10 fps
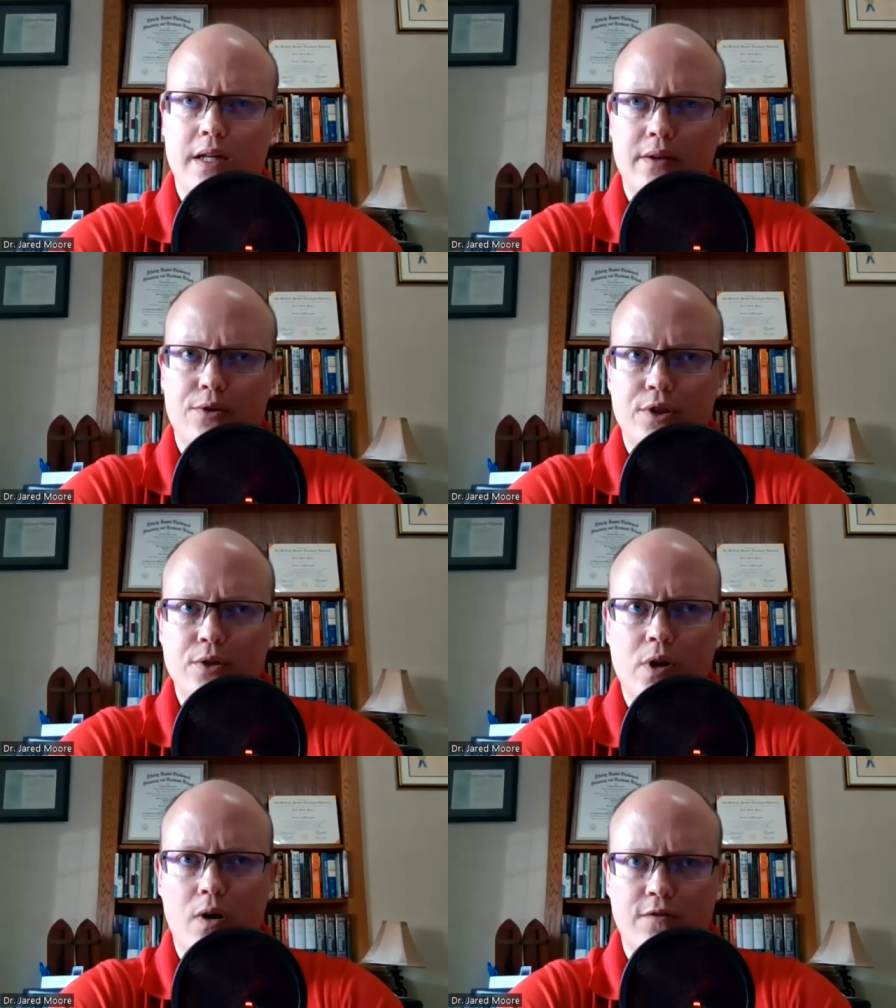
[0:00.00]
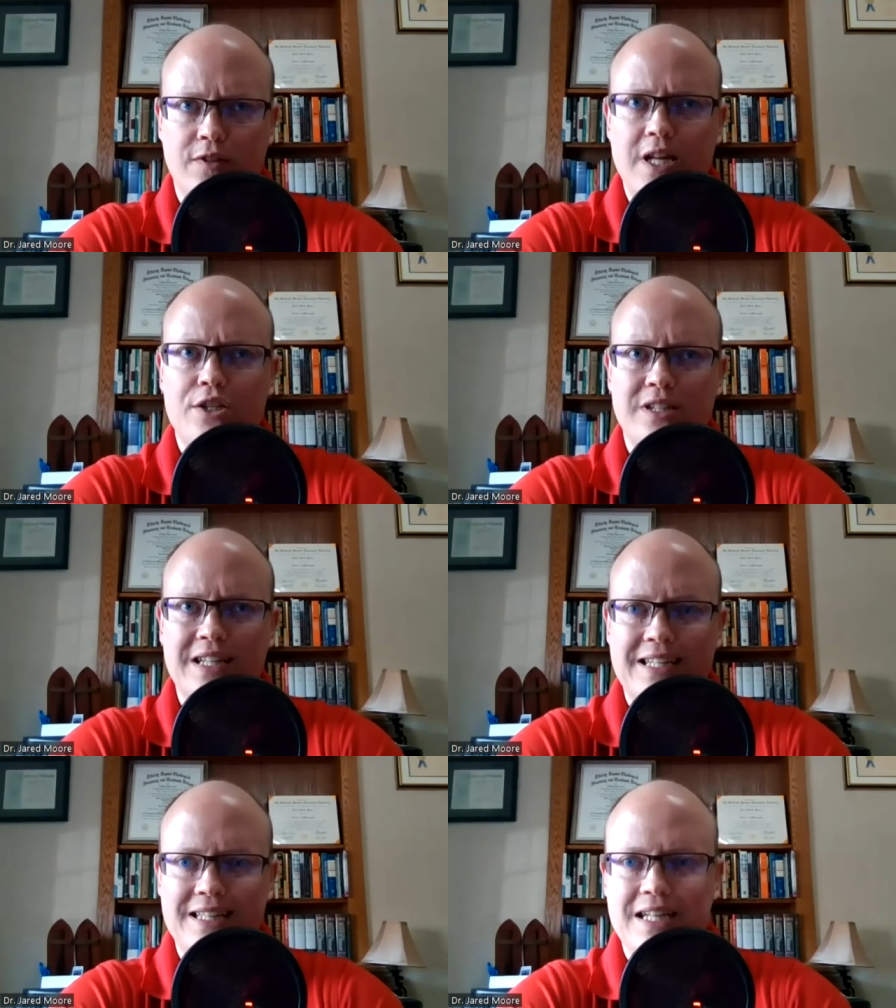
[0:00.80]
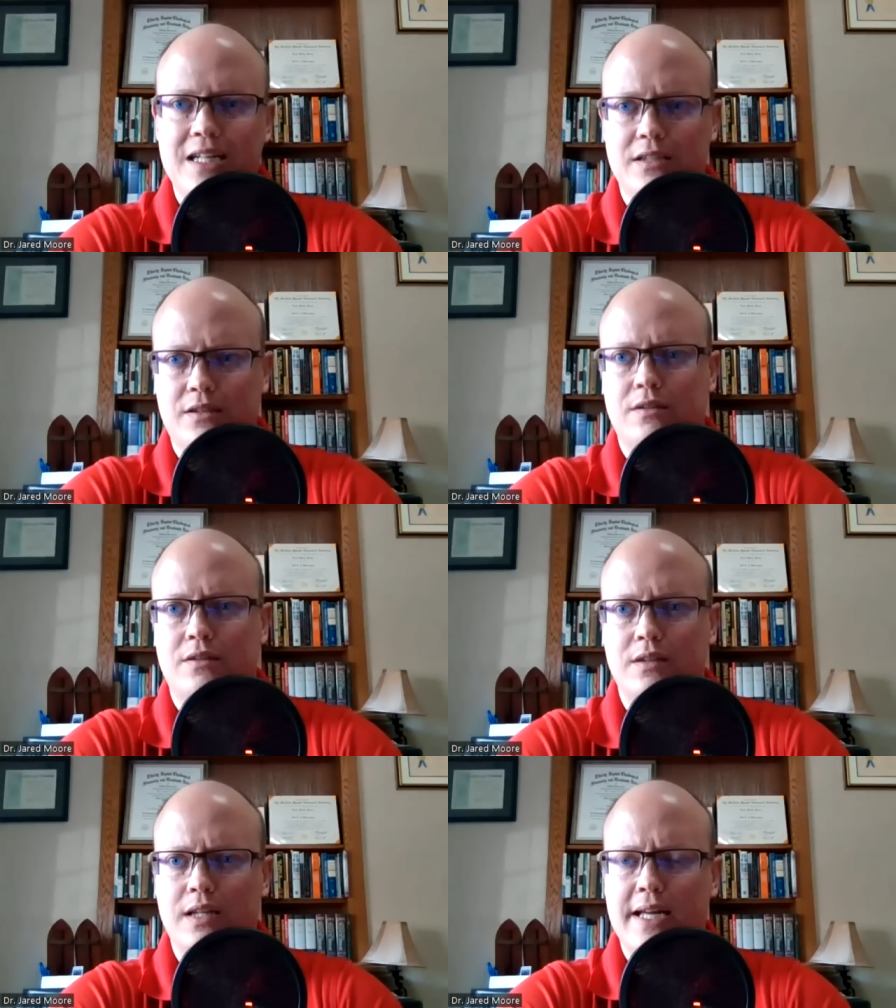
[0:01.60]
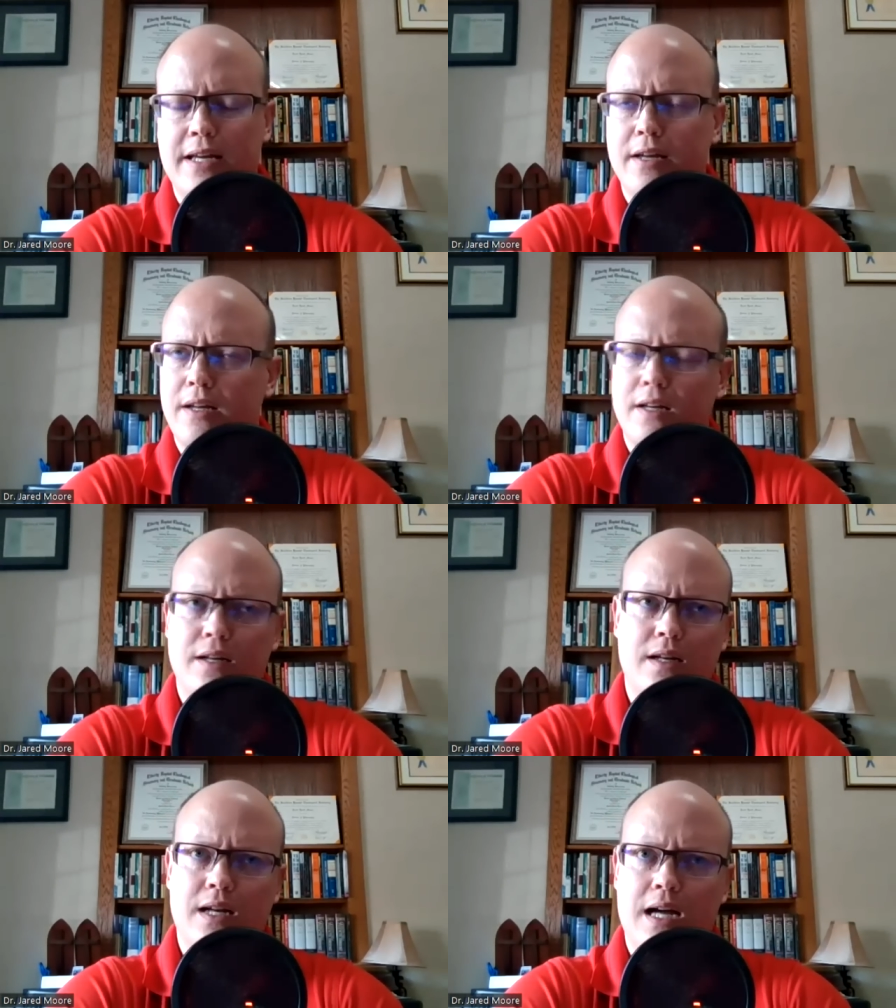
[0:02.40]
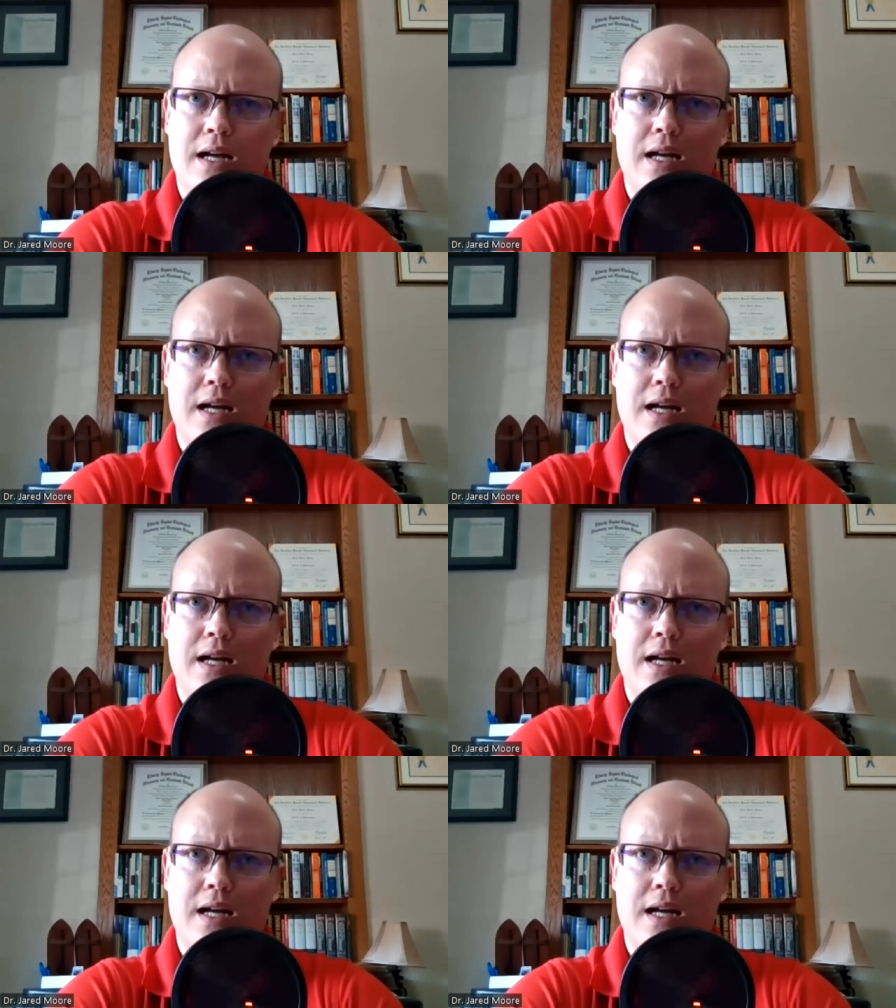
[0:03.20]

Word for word: they're still called fleshly lusts like yeah I, I,